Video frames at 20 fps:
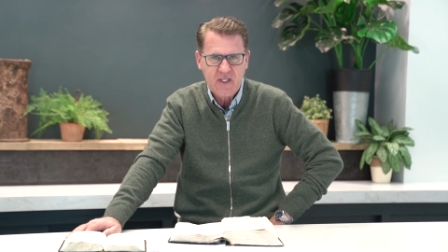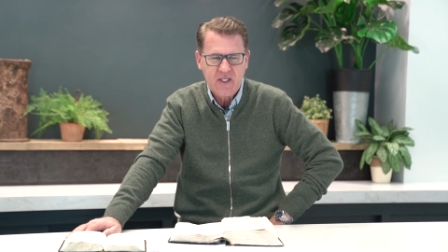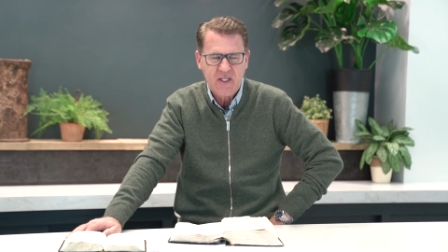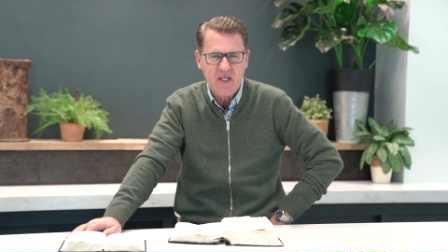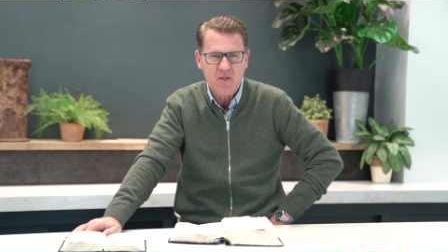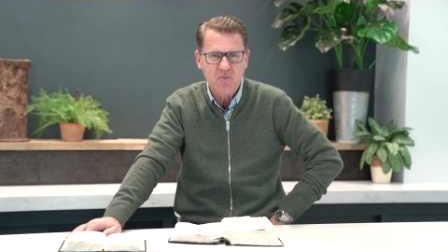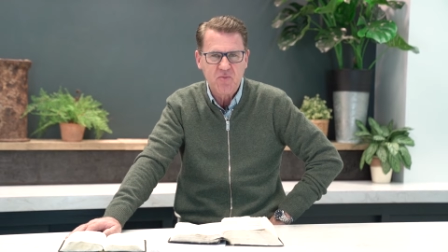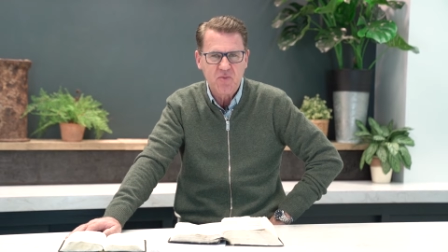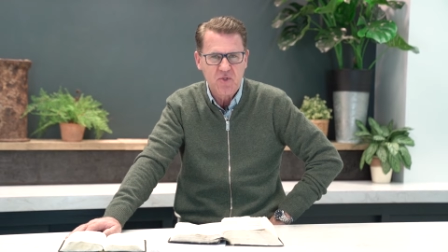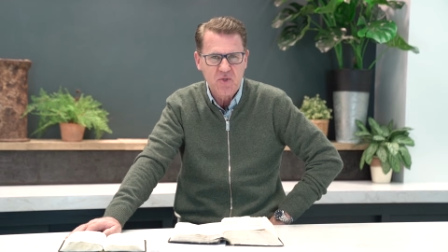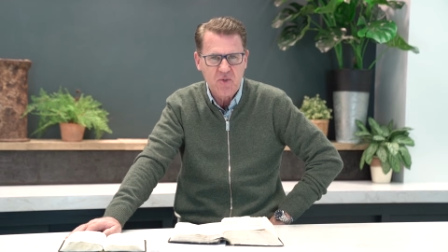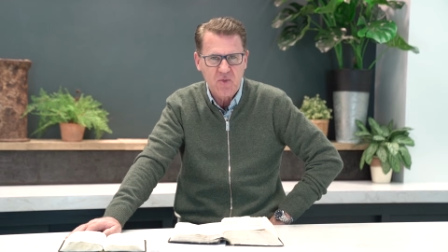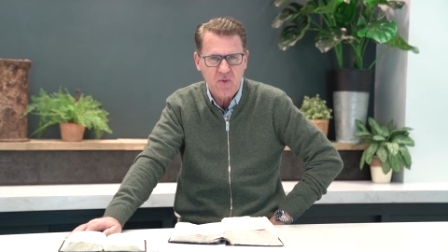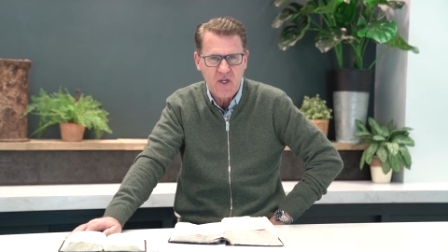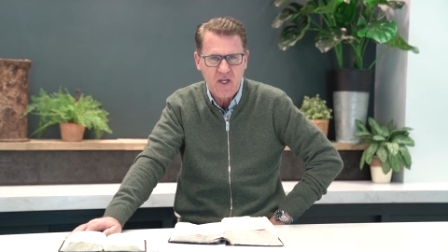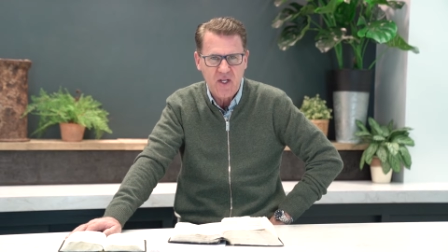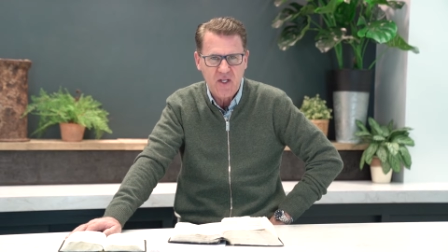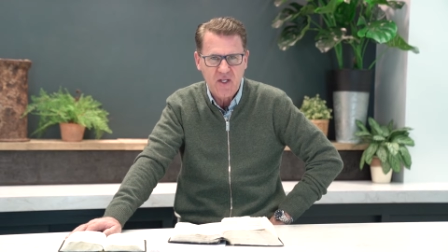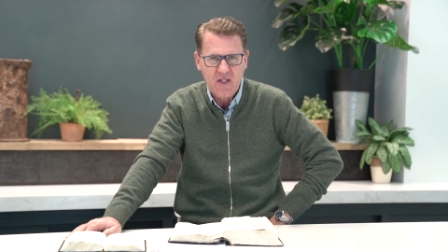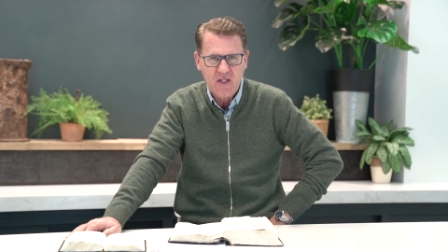keep
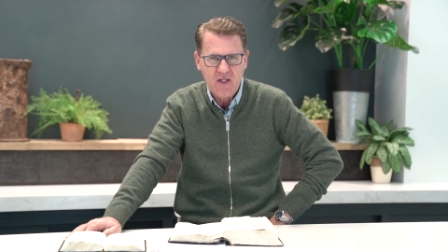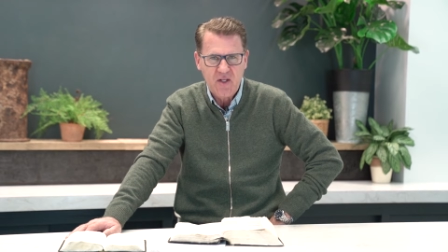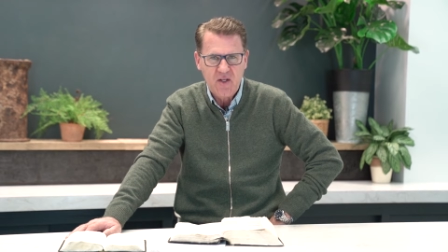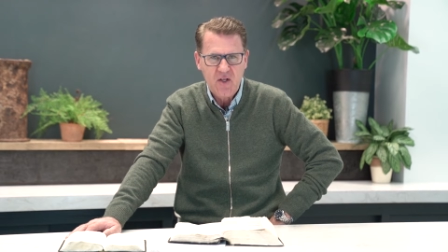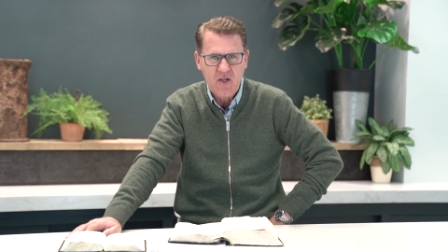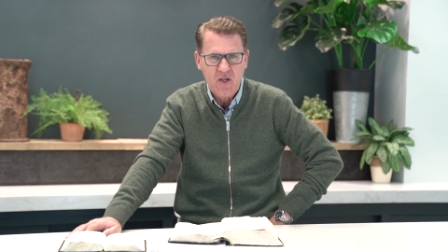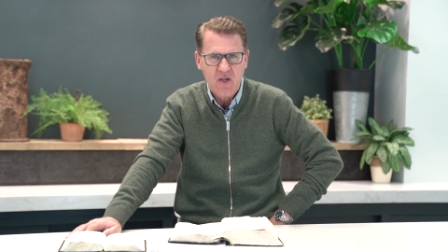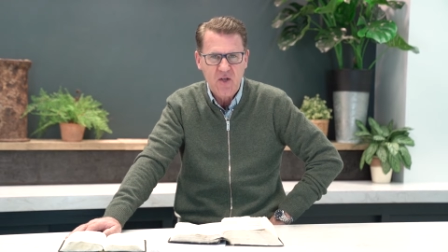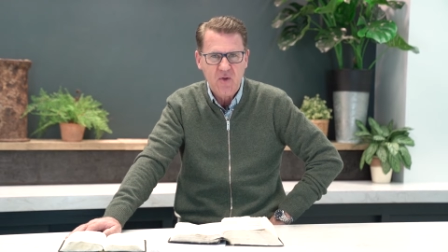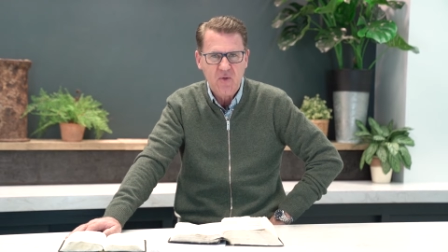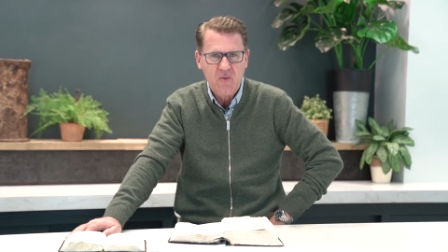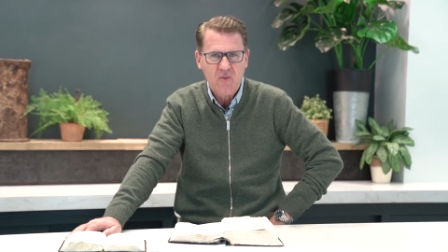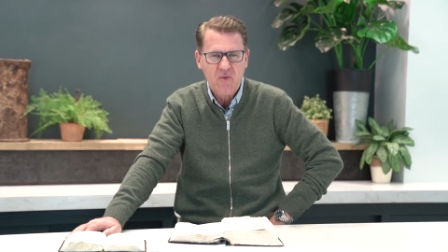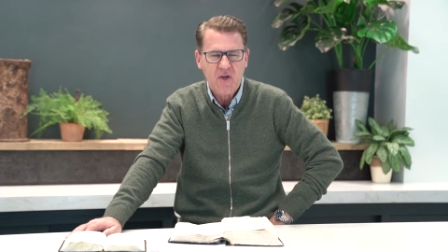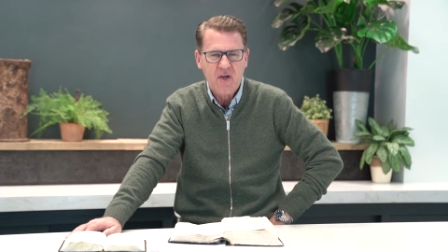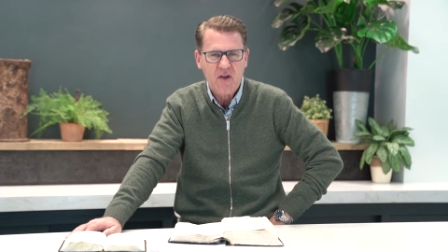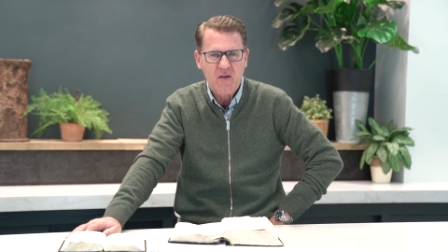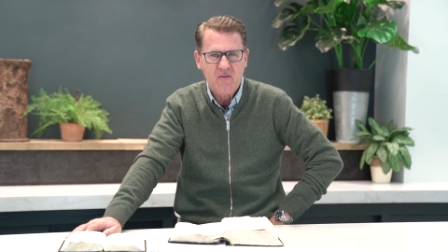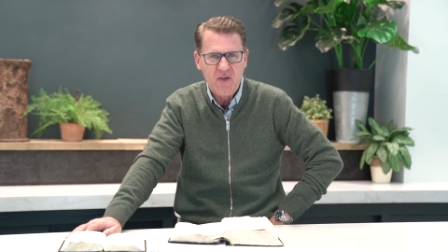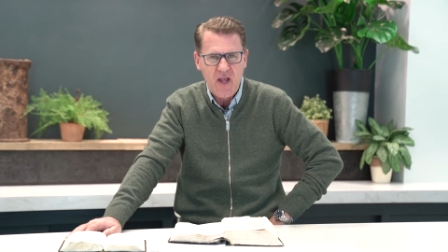doing
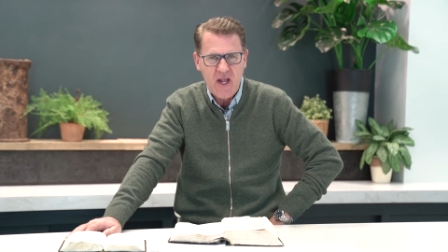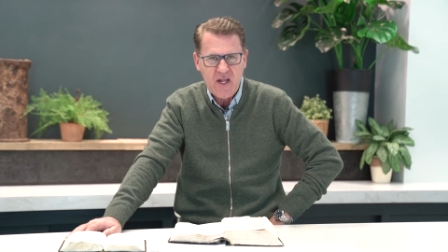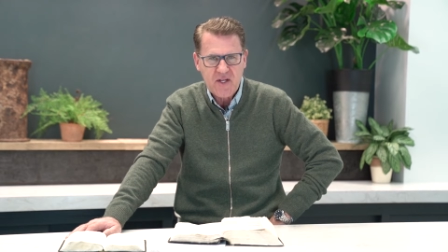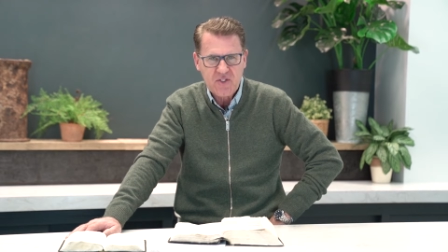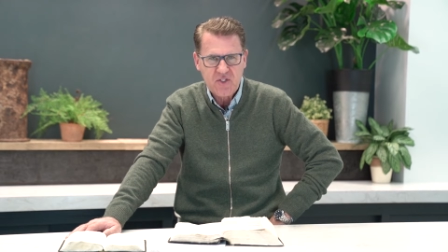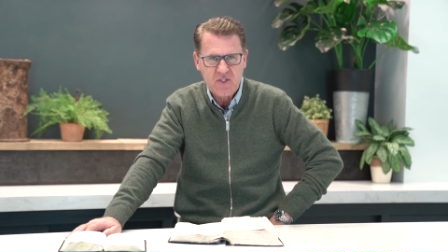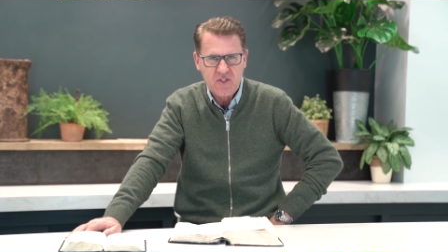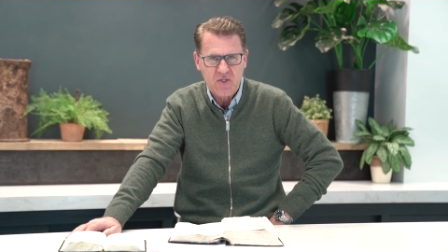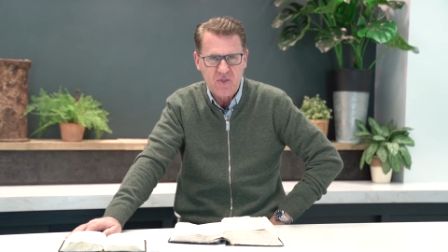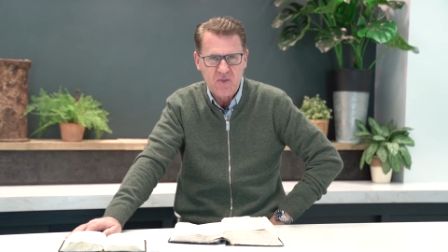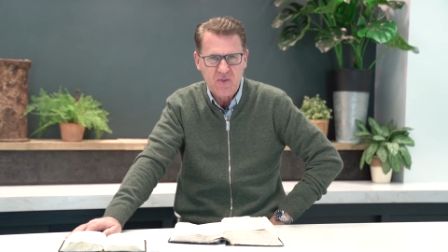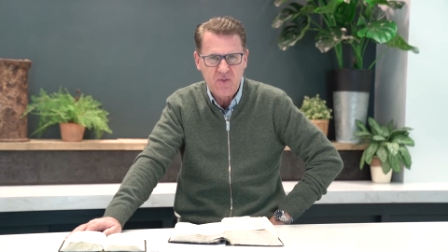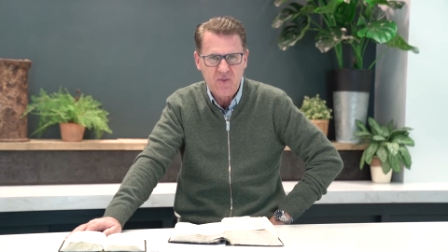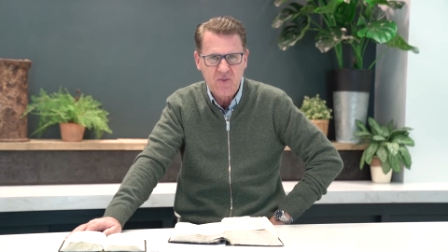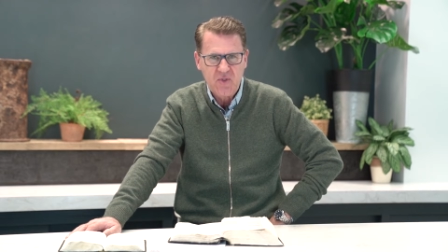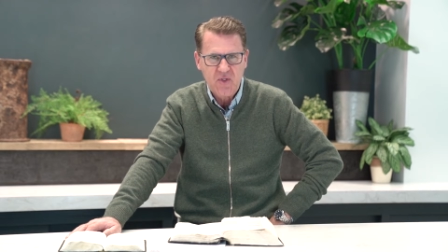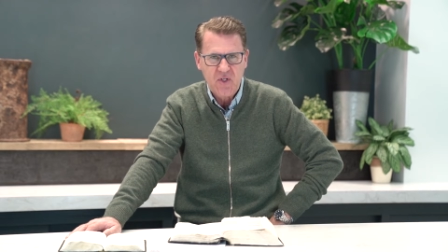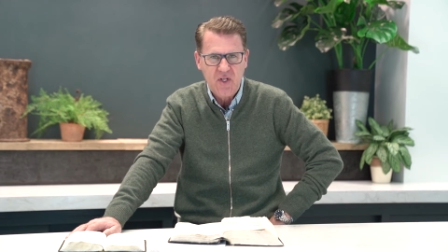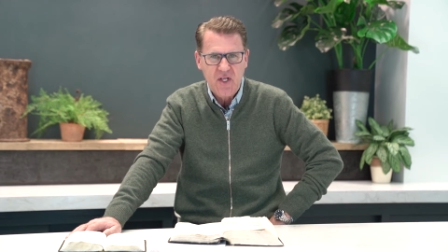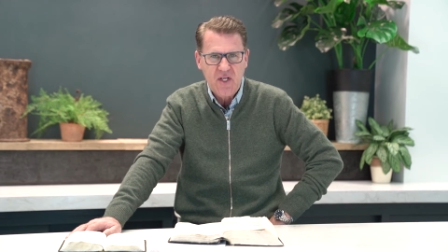what I've asked you,